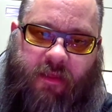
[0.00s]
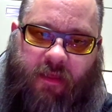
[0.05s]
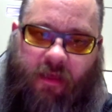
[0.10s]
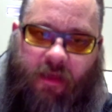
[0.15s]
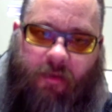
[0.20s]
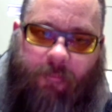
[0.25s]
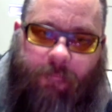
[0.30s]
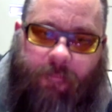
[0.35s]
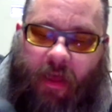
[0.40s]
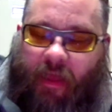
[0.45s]

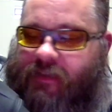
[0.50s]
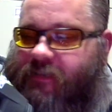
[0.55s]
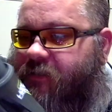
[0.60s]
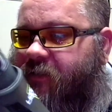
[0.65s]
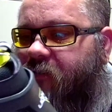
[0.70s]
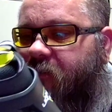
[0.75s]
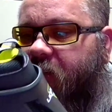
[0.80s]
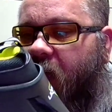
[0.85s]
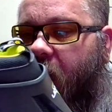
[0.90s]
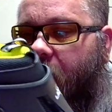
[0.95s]

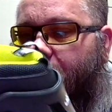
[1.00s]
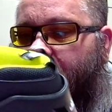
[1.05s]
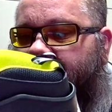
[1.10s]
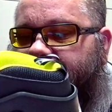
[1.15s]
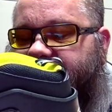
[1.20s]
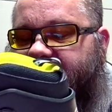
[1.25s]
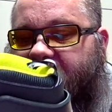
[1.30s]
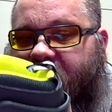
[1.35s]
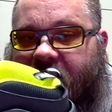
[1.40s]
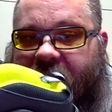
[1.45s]
I will
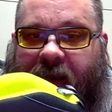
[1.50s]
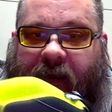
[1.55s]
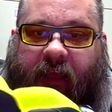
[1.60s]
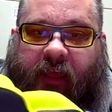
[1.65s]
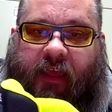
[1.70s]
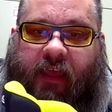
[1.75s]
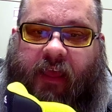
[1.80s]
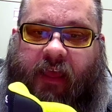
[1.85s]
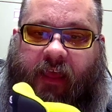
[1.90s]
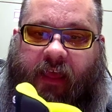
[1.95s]
say that
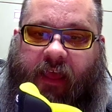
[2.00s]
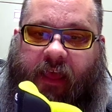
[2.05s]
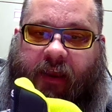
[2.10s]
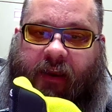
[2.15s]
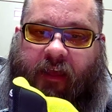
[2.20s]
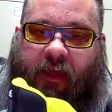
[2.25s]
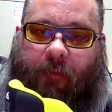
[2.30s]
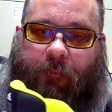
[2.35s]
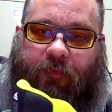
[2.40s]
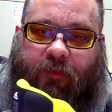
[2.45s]
I had a
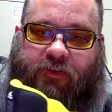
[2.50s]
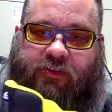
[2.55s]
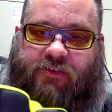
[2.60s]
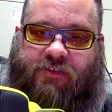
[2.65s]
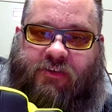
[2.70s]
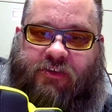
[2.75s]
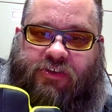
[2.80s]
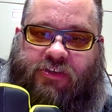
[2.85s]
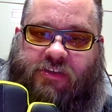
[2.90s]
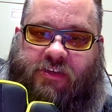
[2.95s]
couple
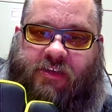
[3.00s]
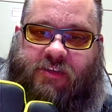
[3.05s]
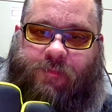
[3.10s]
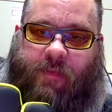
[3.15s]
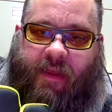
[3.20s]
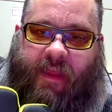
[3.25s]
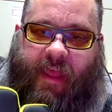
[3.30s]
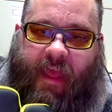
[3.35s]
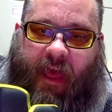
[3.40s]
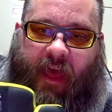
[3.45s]
issues that just because of
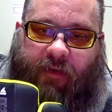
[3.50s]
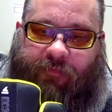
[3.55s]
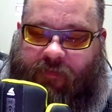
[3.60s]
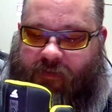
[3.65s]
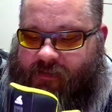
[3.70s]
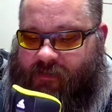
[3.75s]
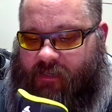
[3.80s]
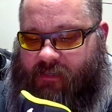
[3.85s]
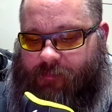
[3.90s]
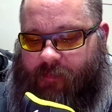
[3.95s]
my calf, the
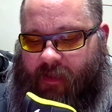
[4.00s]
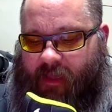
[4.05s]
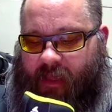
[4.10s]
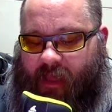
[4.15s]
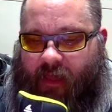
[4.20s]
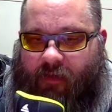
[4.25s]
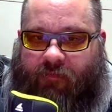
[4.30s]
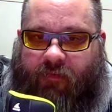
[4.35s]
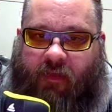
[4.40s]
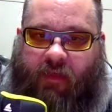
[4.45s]
size of my
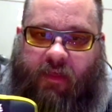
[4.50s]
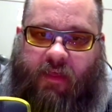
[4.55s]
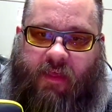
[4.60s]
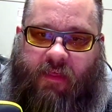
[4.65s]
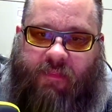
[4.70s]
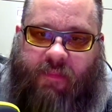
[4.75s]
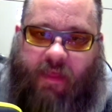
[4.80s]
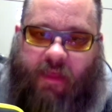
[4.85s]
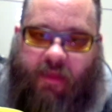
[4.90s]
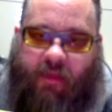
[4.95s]
calf,
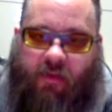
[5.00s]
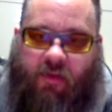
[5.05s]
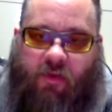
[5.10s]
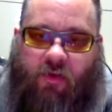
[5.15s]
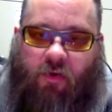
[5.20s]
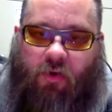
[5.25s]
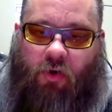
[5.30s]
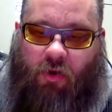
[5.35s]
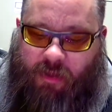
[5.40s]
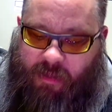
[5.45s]
that
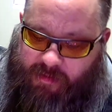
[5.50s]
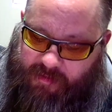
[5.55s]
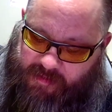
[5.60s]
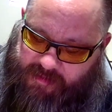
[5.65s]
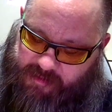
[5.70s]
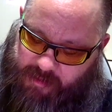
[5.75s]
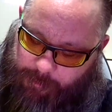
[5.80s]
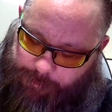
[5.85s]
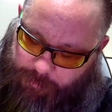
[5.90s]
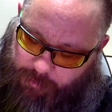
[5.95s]
hooking
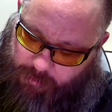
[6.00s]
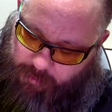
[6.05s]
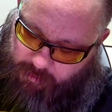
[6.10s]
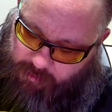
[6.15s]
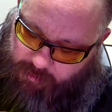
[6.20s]
this upper